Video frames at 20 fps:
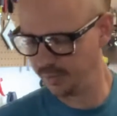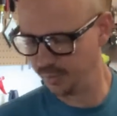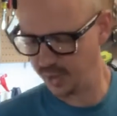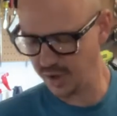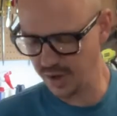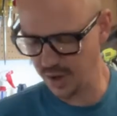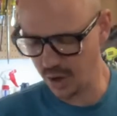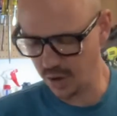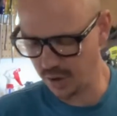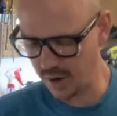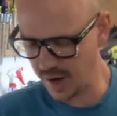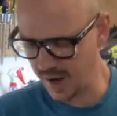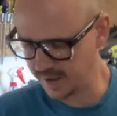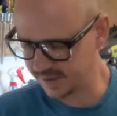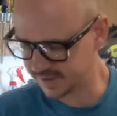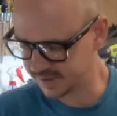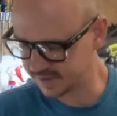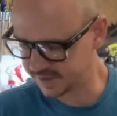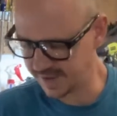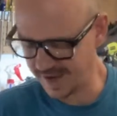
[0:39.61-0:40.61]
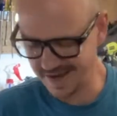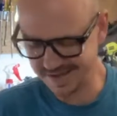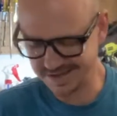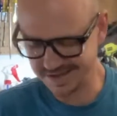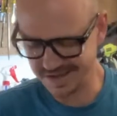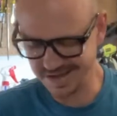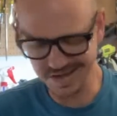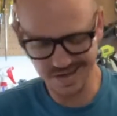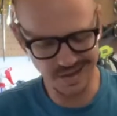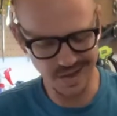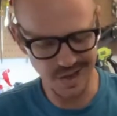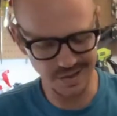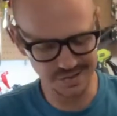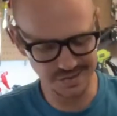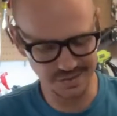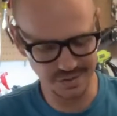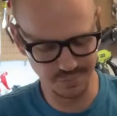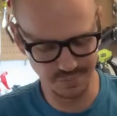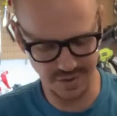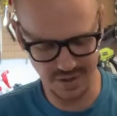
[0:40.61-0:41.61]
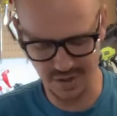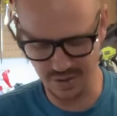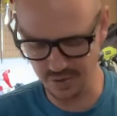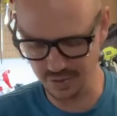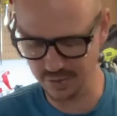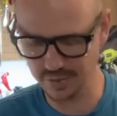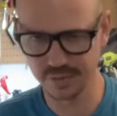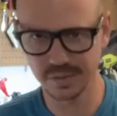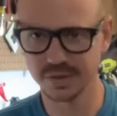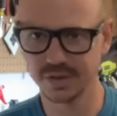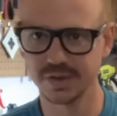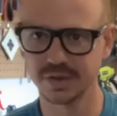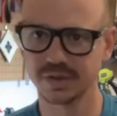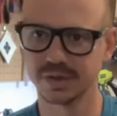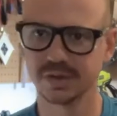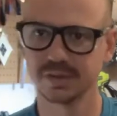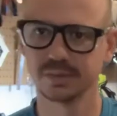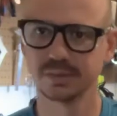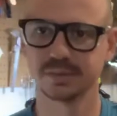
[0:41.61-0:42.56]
PRS SE Custom here, which is,